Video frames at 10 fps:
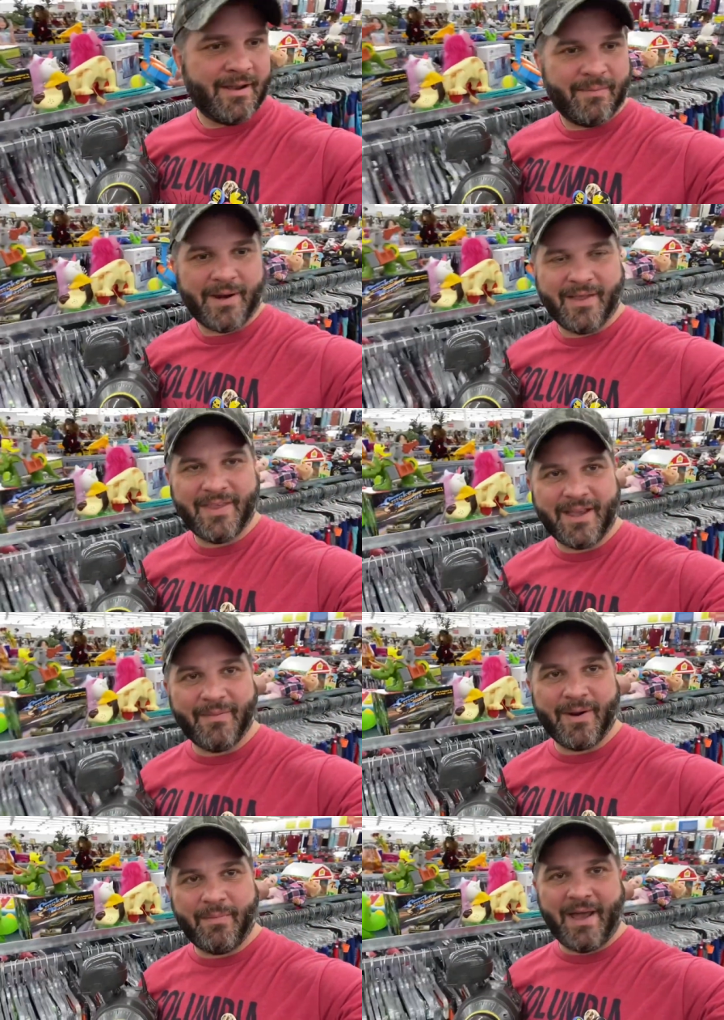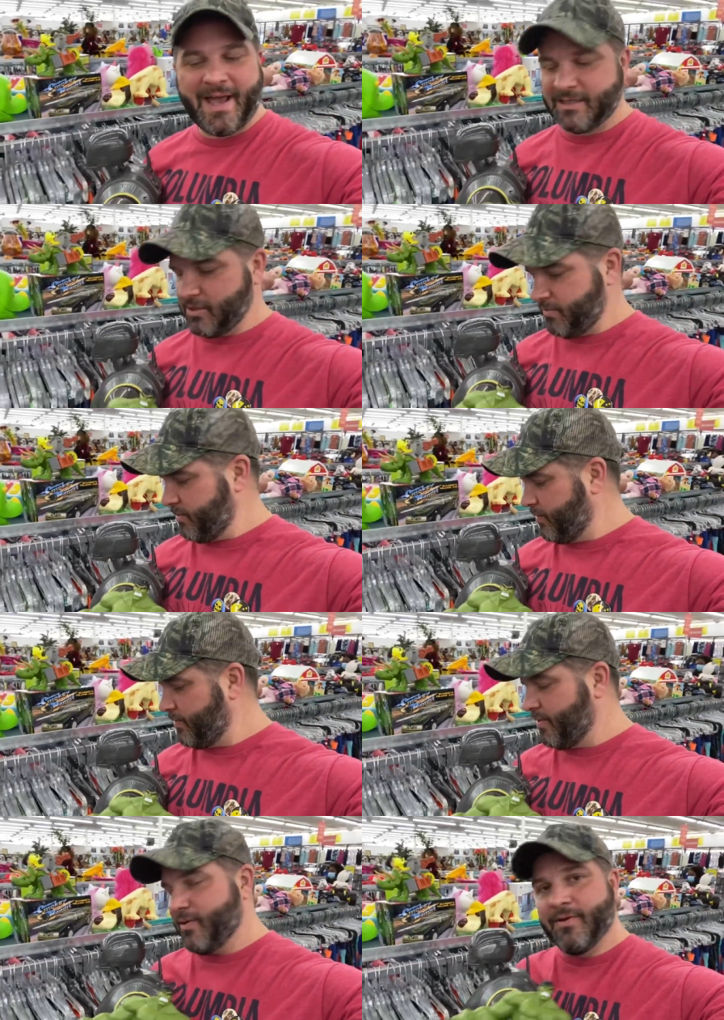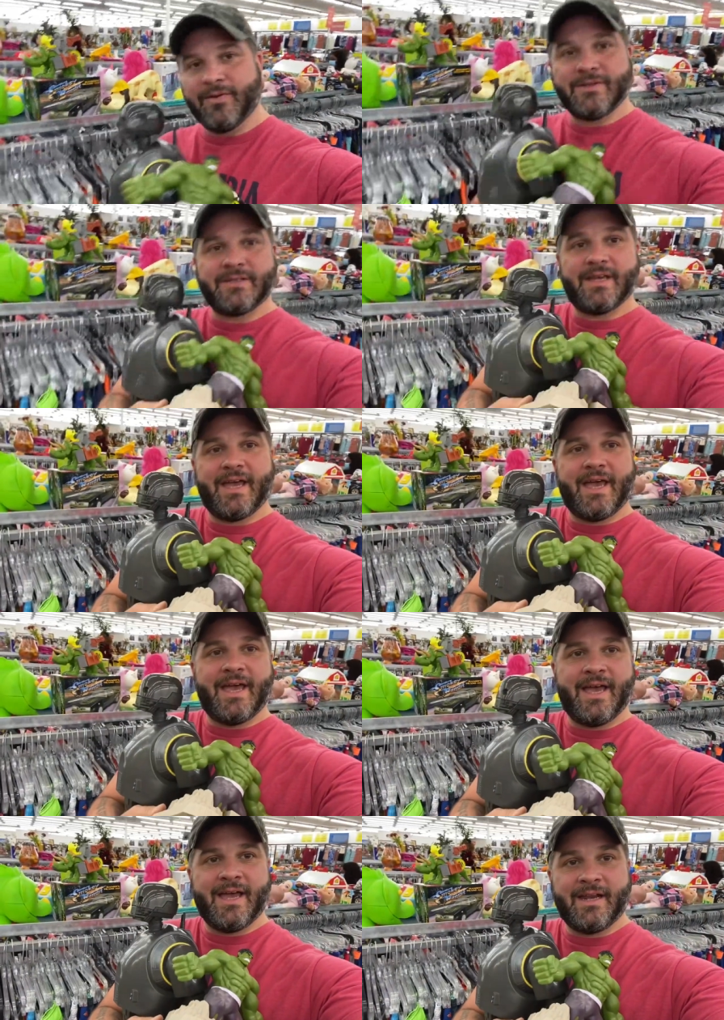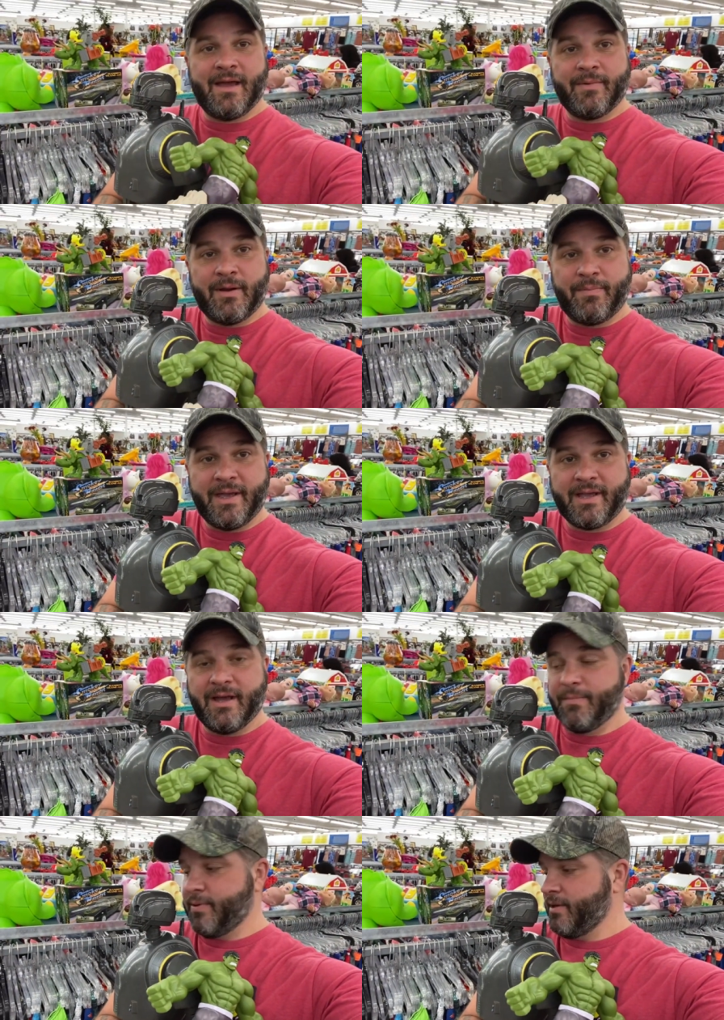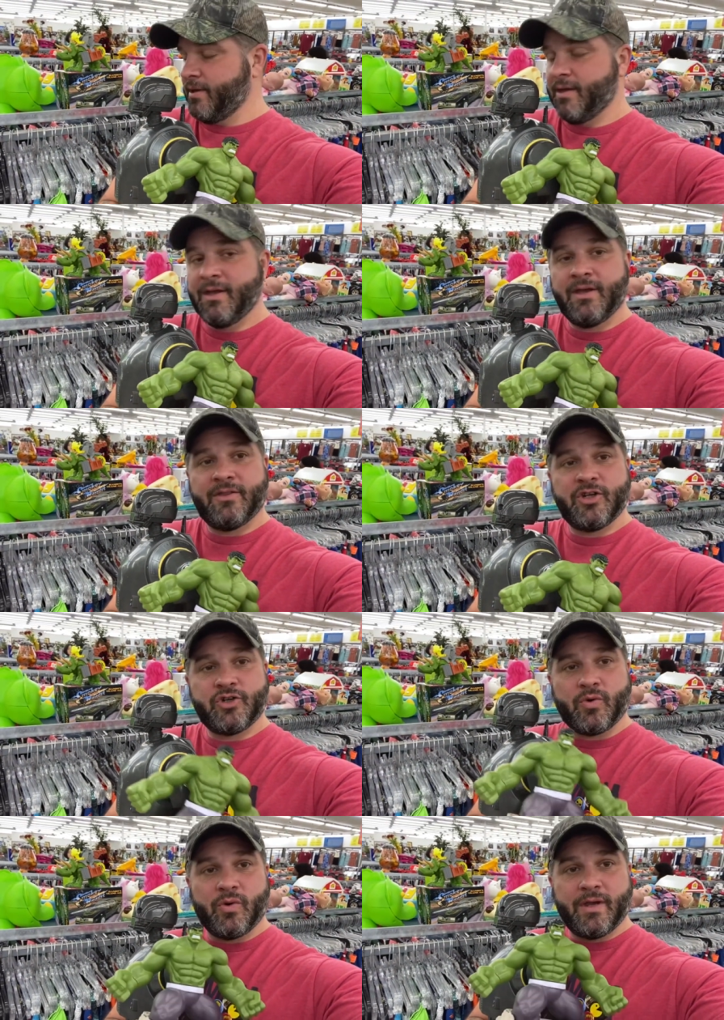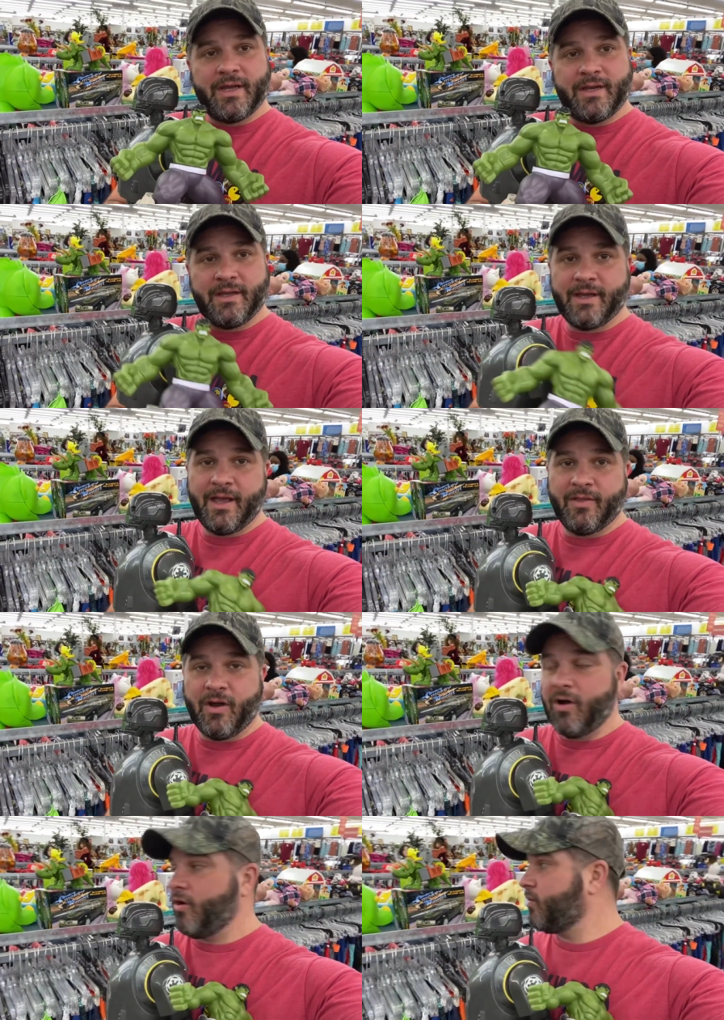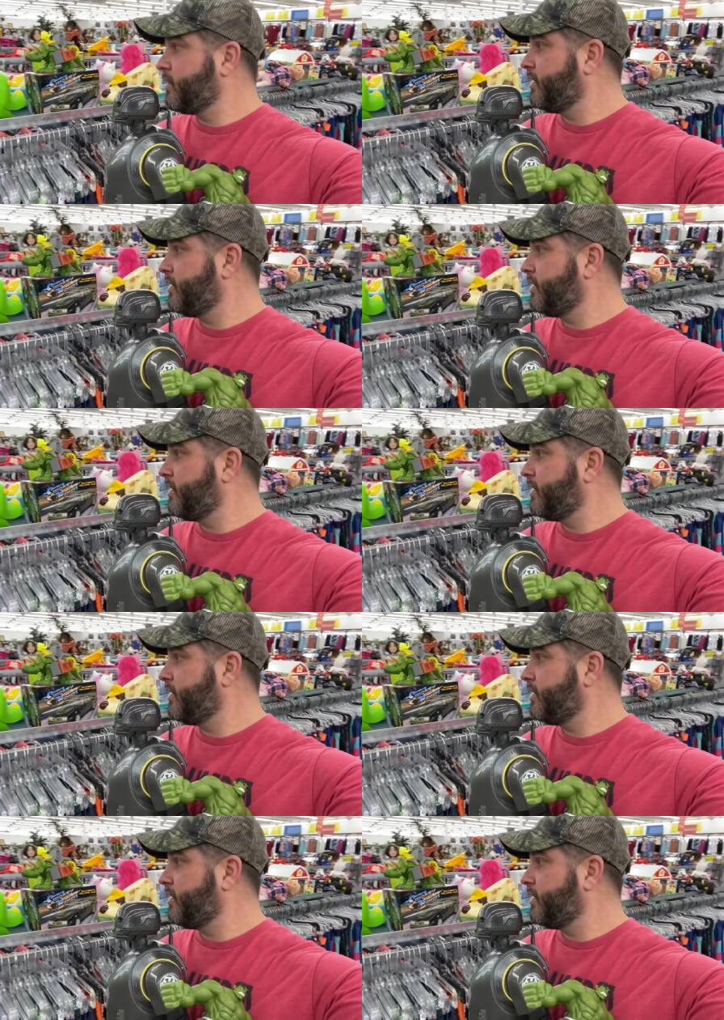but I think I'm gonna pass on both of those and I'm gonna pick up the Droid and the Hulk.